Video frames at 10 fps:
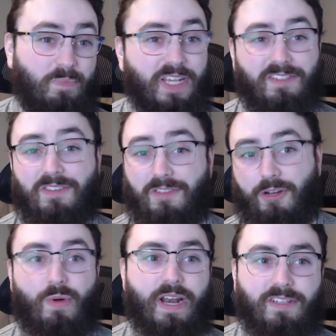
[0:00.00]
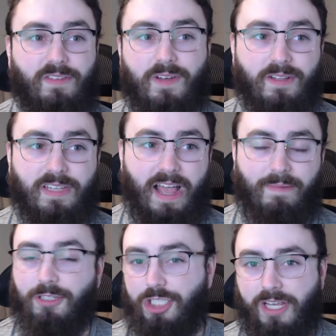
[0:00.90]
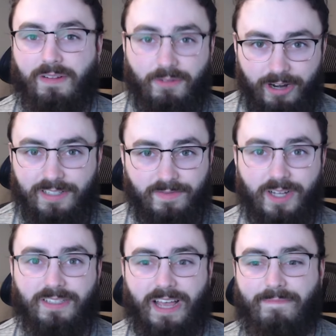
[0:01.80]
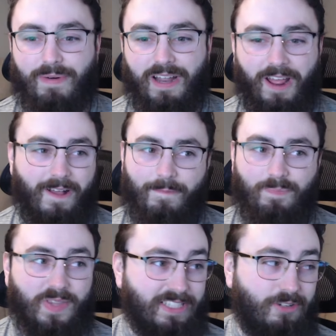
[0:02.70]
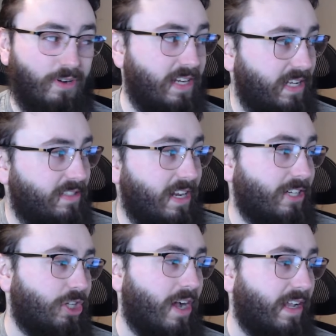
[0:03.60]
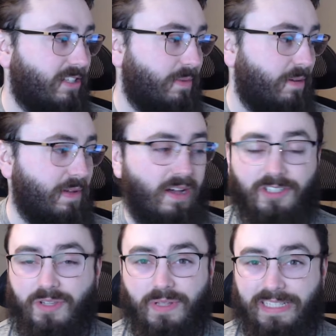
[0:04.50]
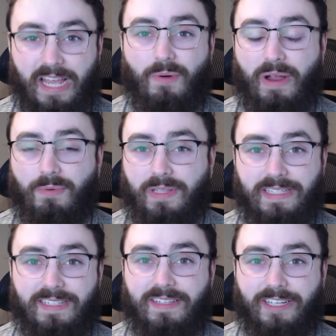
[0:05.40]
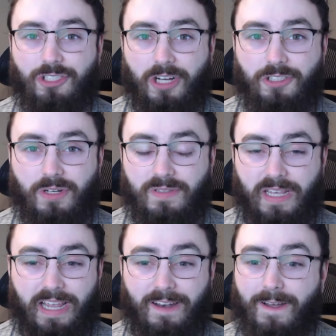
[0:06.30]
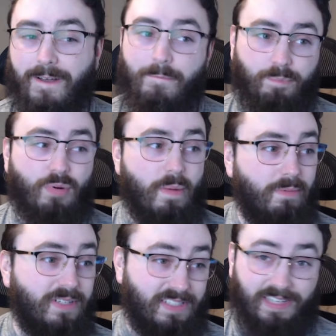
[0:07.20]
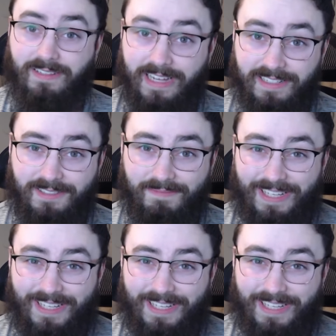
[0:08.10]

he's the greatest of all time and cheat greatest of all time, but that's crazy. It's not shocking to me, to be honest with you, that Dana White really dislikes John Jones and probably still does